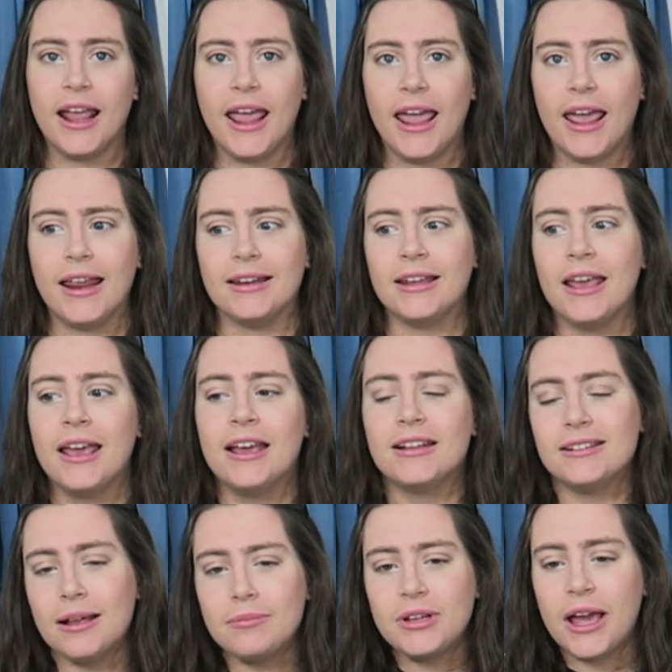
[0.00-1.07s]
and
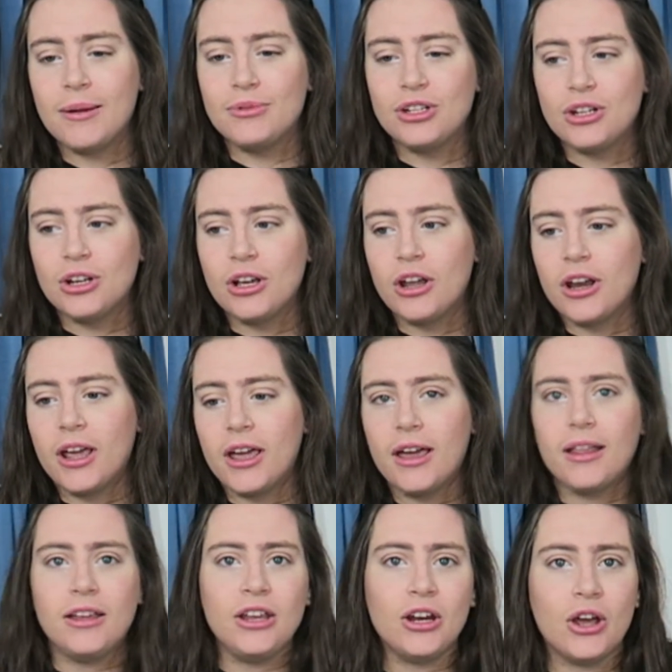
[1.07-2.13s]
sometimes you gotta,